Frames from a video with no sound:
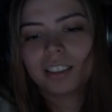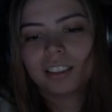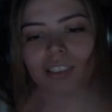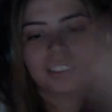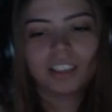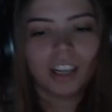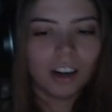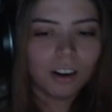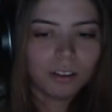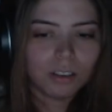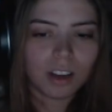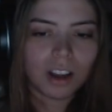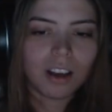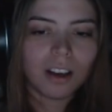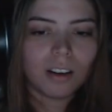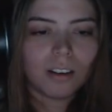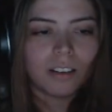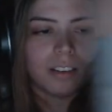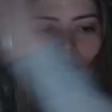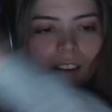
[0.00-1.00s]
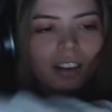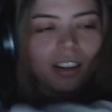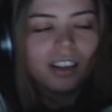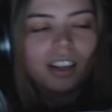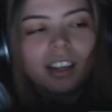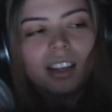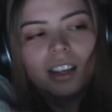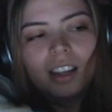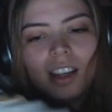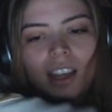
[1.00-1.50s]
Don't know
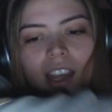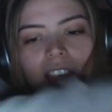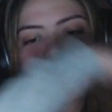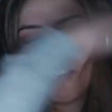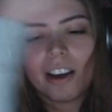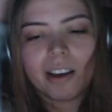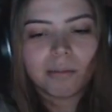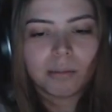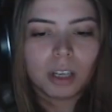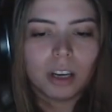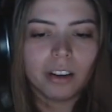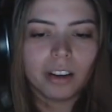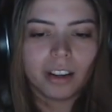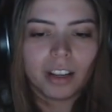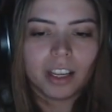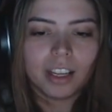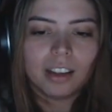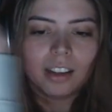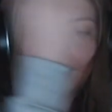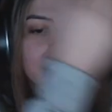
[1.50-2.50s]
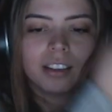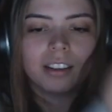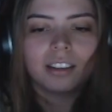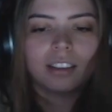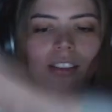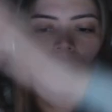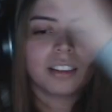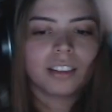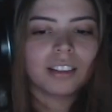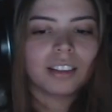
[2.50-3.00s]
if I'm going
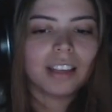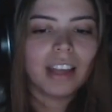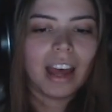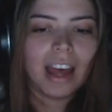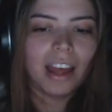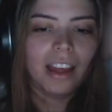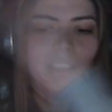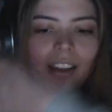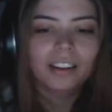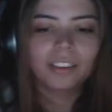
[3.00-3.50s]
yet.